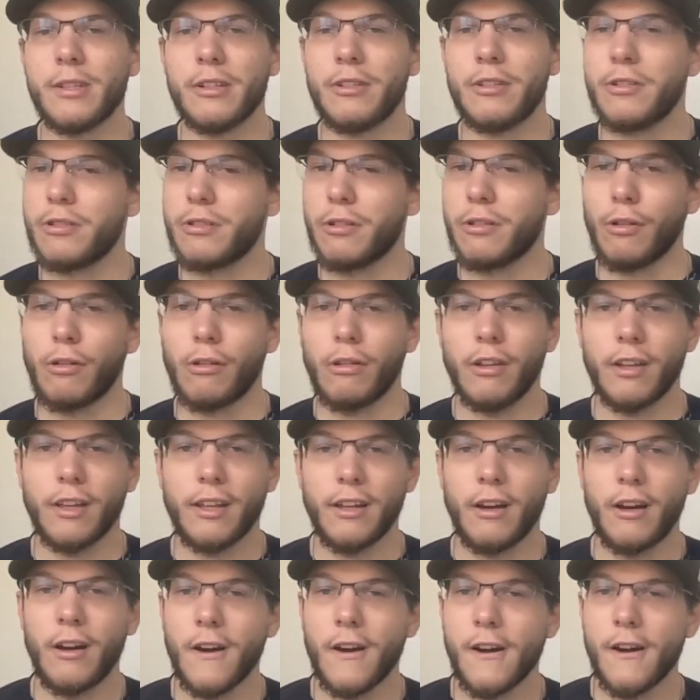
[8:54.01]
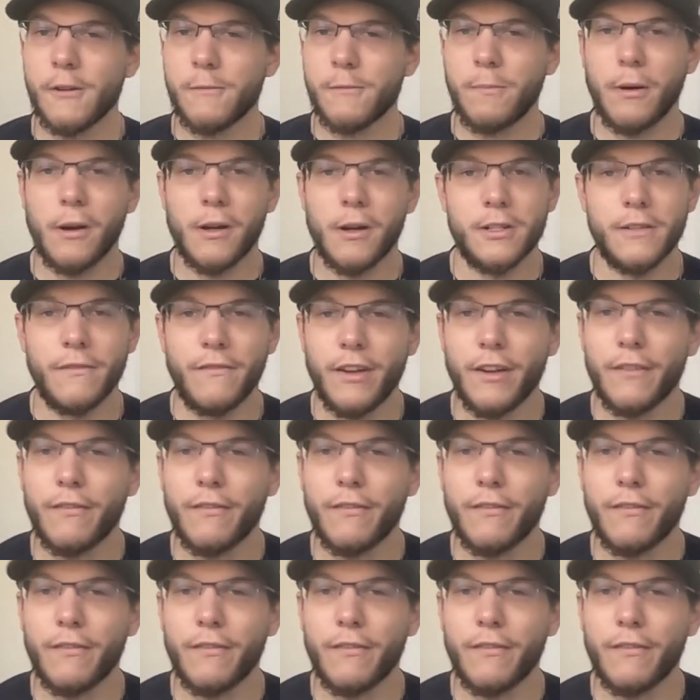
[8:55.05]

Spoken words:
It just looked like a hodgepodge of